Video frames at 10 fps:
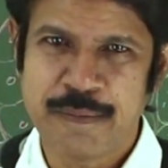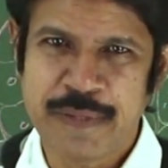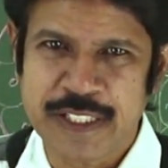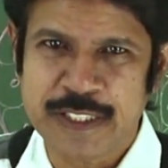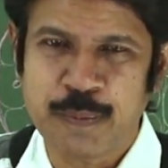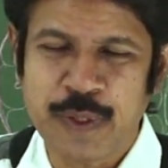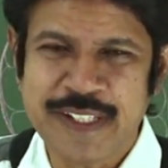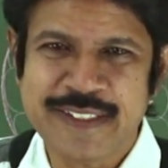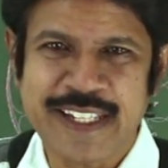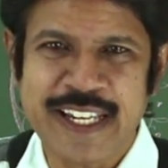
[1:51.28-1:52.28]
because the
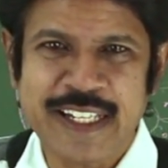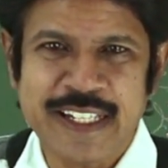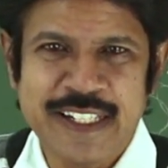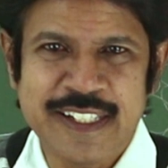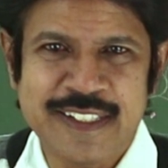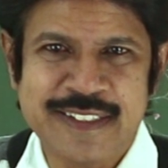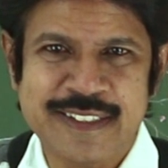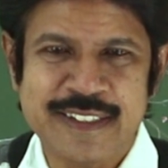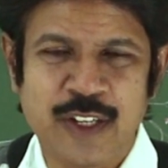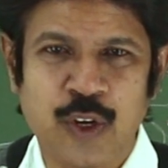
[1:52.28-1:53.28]
pollen sac
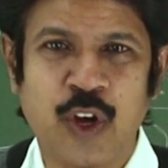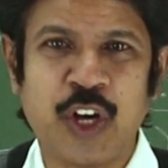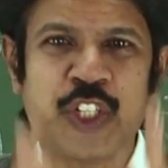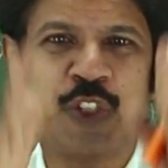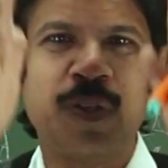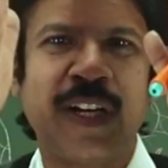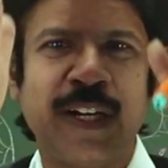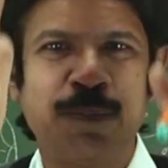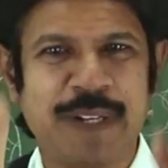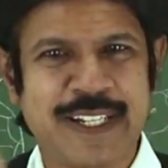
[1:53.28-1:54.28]
is
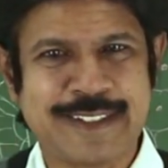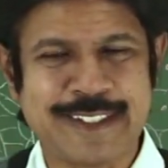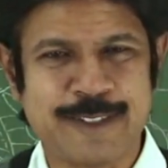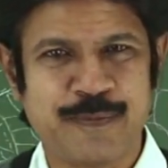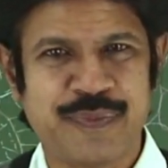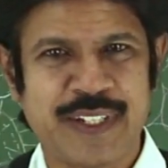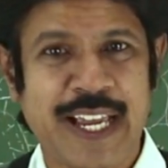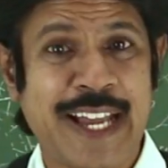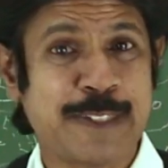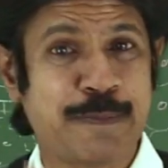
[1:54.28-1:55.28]
longitudinally placed
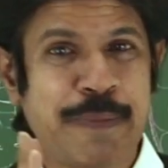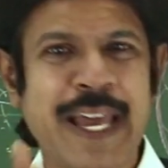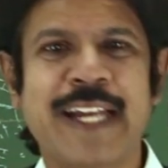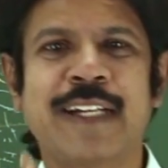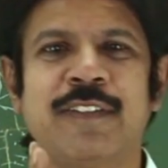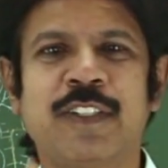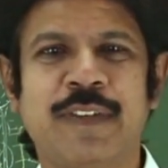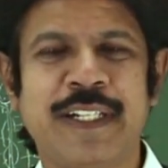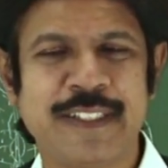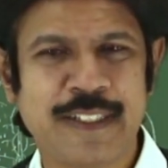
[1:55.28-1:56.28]
as packed with
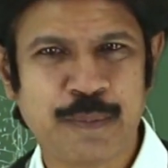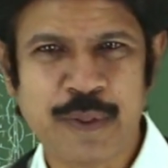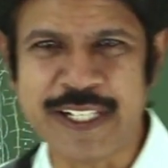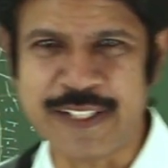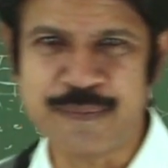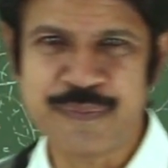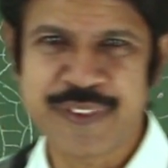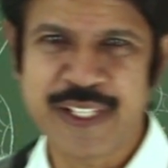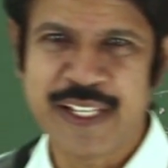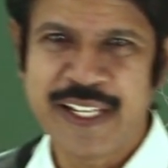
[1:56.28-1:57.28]
what it is the pollen.
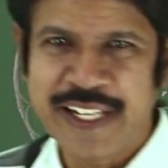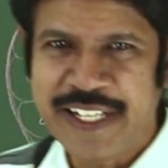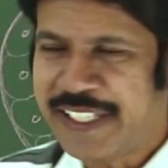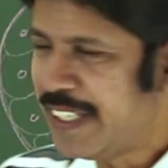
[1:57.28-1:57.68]
In